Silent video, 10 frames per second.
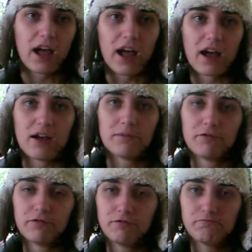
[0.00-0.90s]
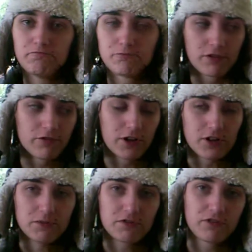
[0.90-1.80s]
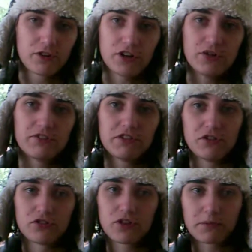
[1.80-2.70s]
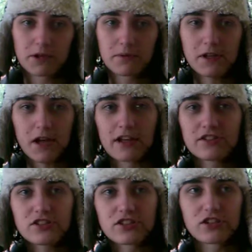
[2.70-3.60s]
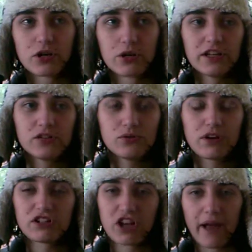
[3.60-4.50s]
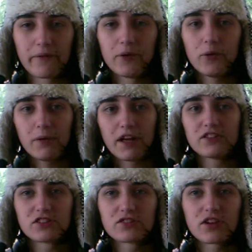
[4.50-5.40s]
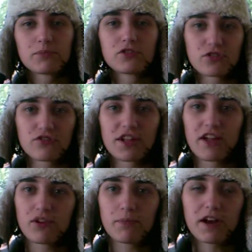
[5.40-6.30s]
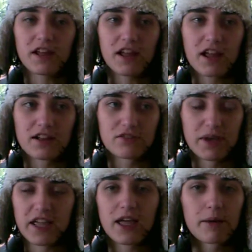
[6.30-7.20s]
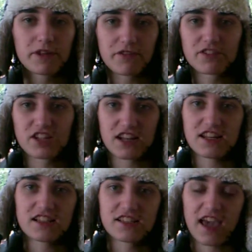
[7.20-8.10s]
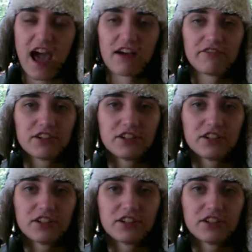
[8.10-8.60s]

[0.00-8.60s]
But first, before you even use Script RP, I suggest going to a chat room and just observing everybody and picking up different techniques they have.